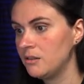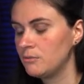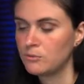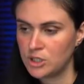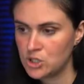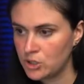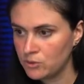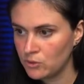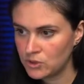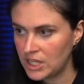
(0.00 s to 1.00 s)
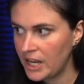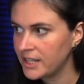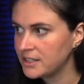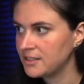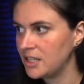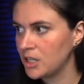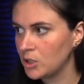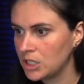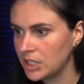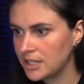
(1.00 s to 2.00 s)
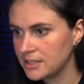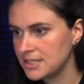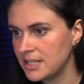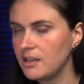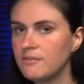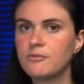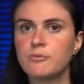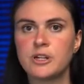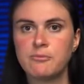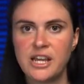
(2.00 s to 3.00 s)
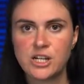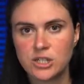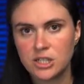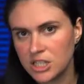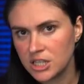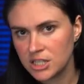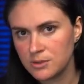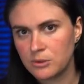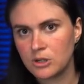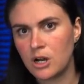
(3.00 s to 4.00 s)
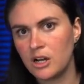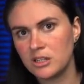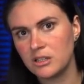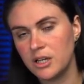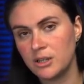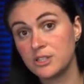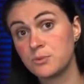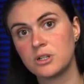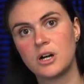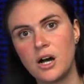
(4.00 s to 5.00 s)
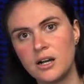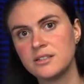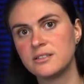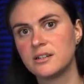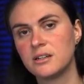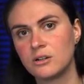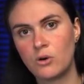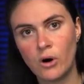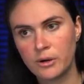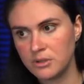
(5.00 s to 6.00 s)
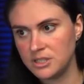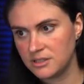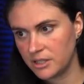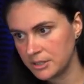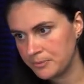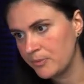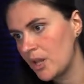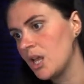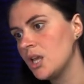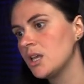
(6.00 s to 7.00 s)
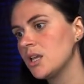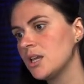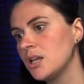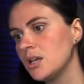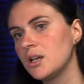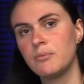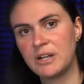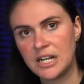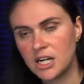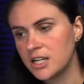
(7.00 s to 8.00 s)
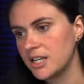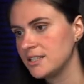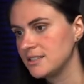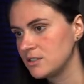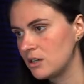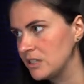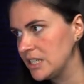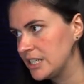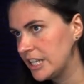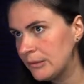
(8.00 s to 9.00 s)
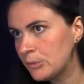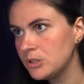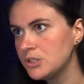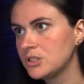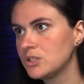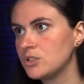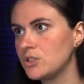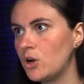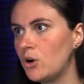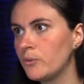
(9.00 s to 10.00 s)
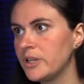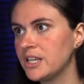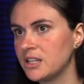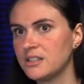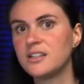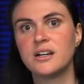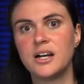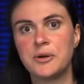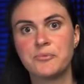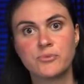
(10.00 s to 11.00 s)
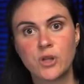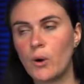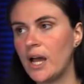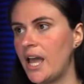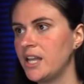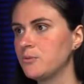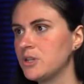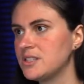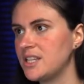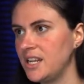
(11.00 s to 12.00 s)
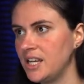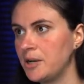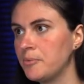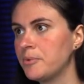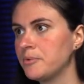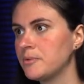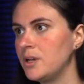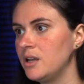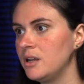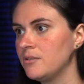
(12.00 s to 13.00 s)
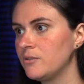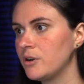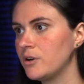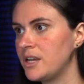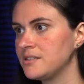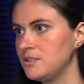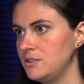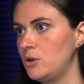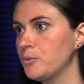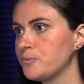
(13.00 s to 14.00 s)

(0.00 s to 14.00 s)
Once you select it, then you click on Save, but make sure that this will cause a core restart. But in our case, it's already enabled, so we can go ahead with setting up for SSO.